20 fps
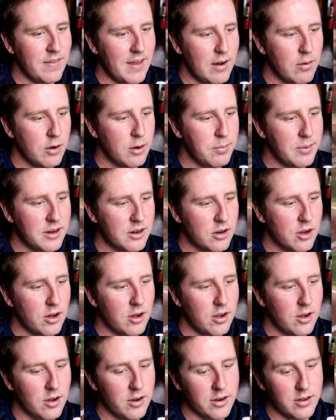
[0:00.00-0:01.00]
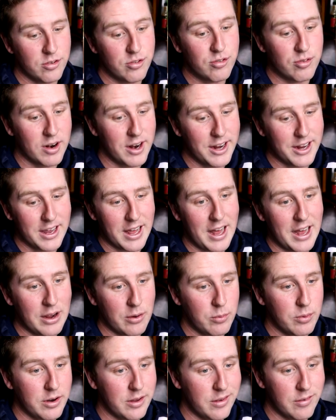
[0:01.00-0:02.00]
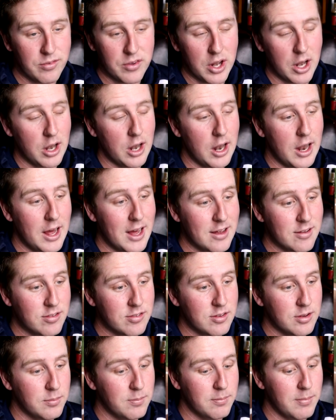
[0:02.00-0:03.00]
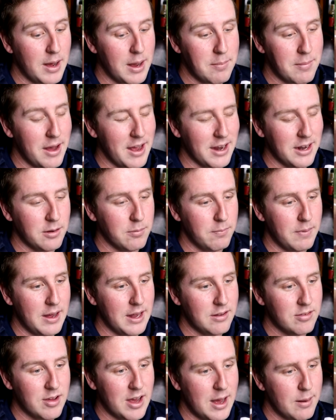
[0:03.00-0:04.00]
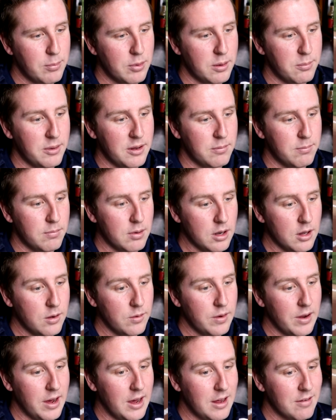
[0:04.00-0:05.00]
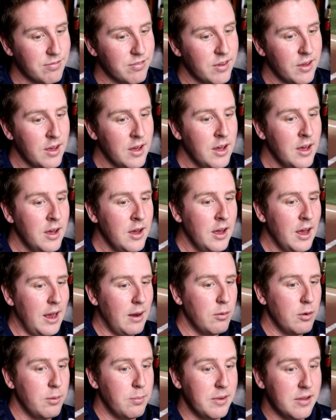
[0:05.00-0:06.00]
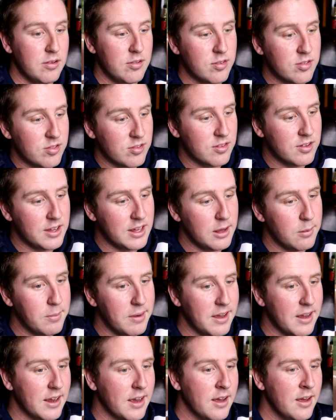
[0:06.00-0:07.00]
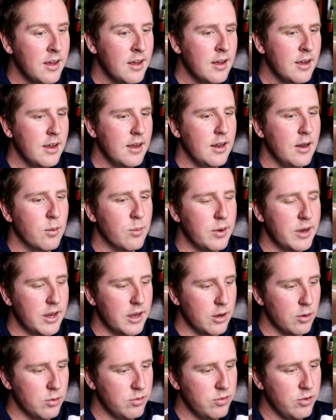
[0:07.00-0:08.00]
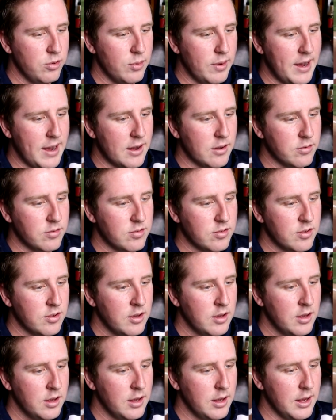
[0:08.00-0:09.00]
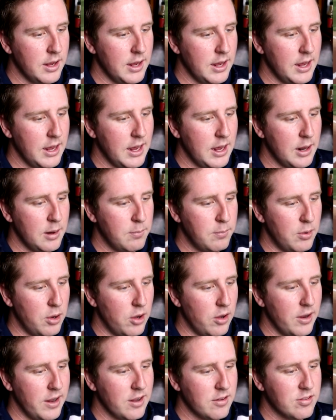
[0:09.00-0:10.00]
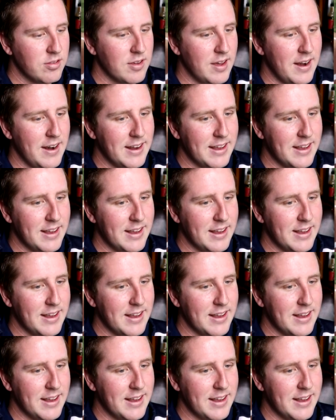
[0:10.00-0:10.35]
that would have been called a strike, I would have lost my mind. My top would have been blown off. I would have been steaming. Here we go, two outs. And ball outside